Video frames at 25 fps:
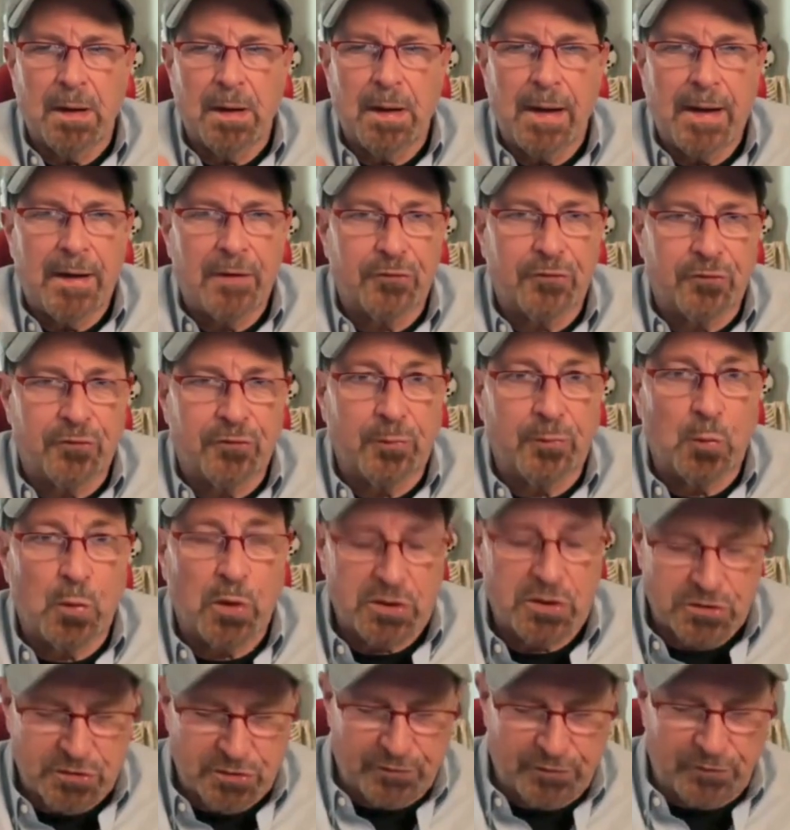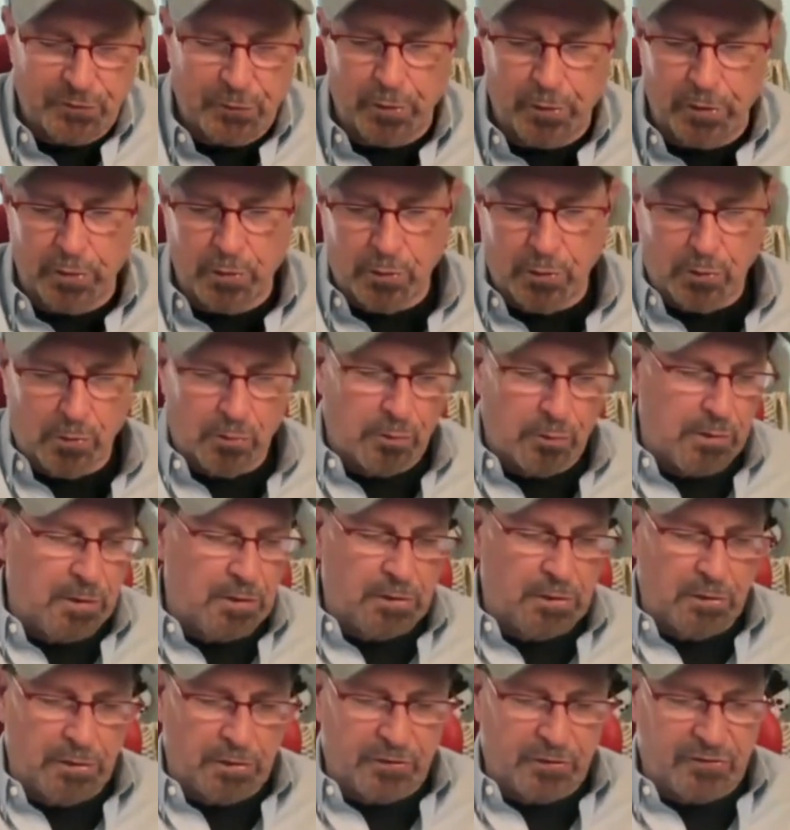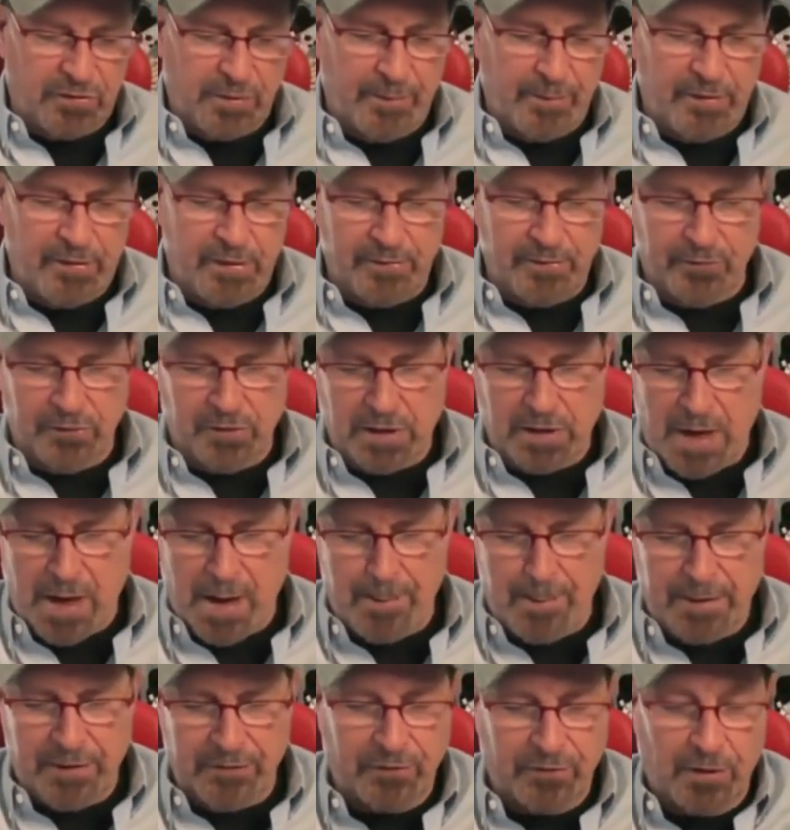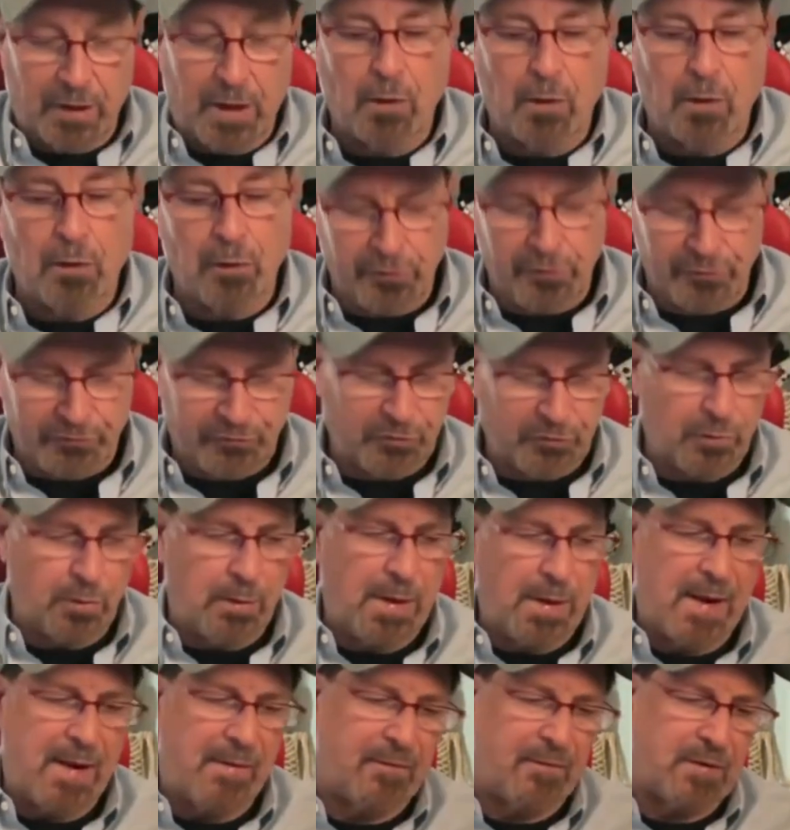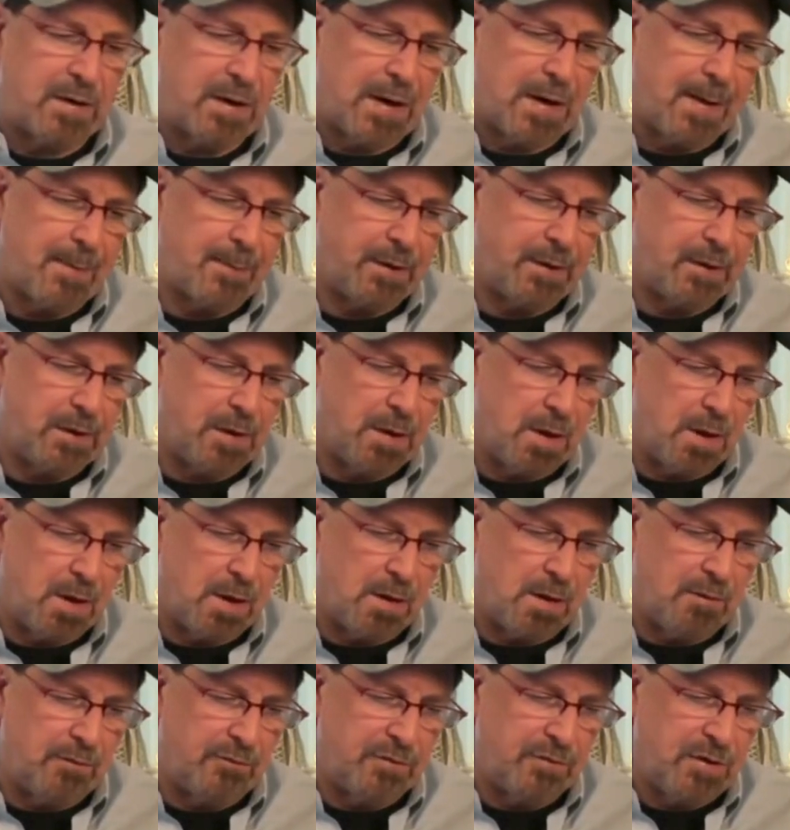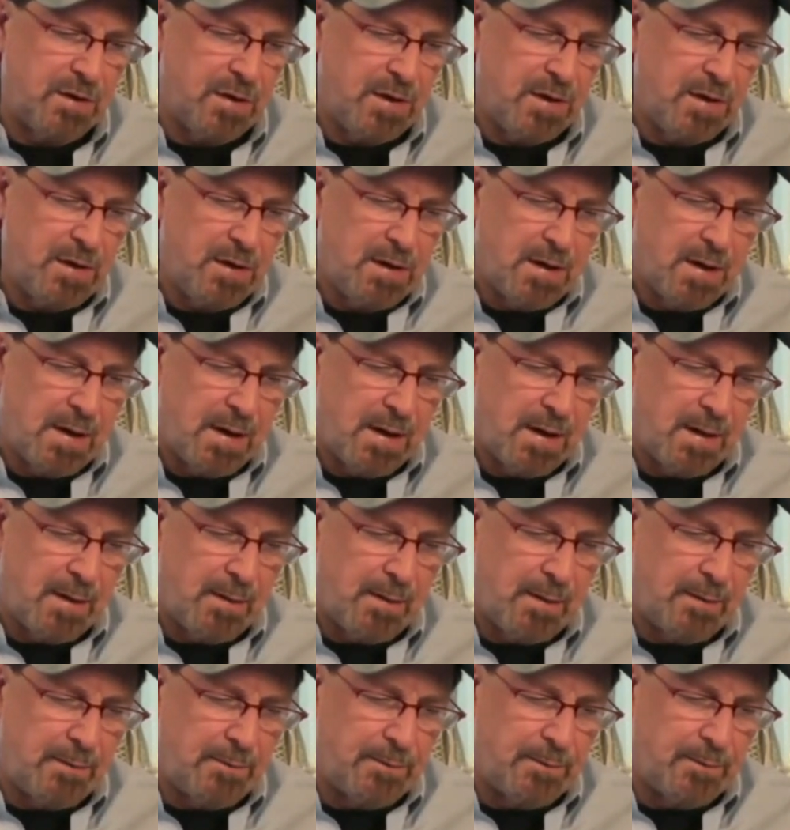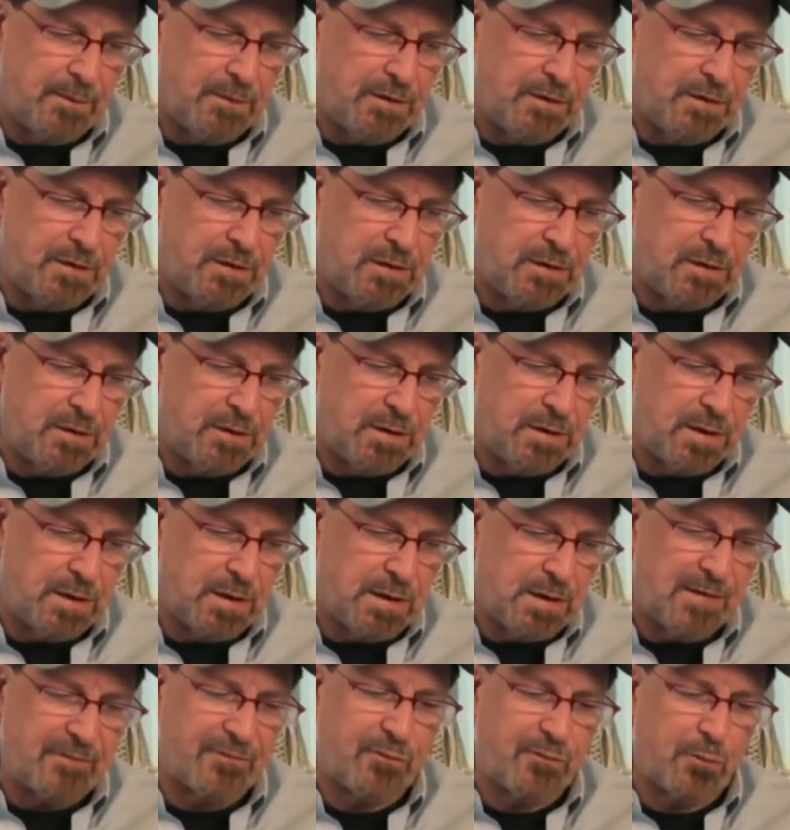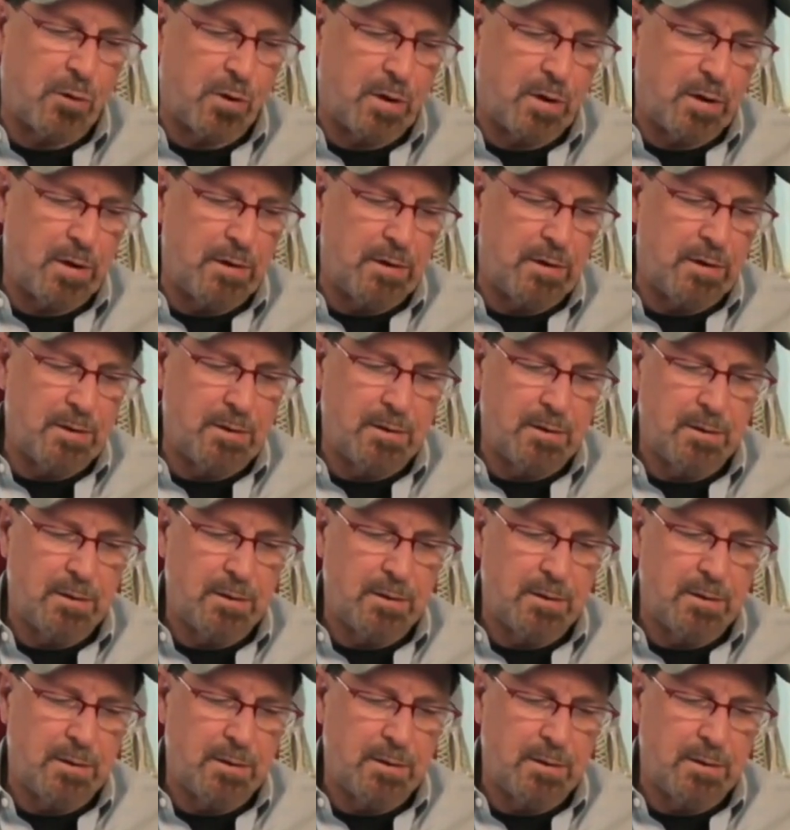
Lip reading: answer some questions for you or look at some of the different comments. I also have a copy of the Ephron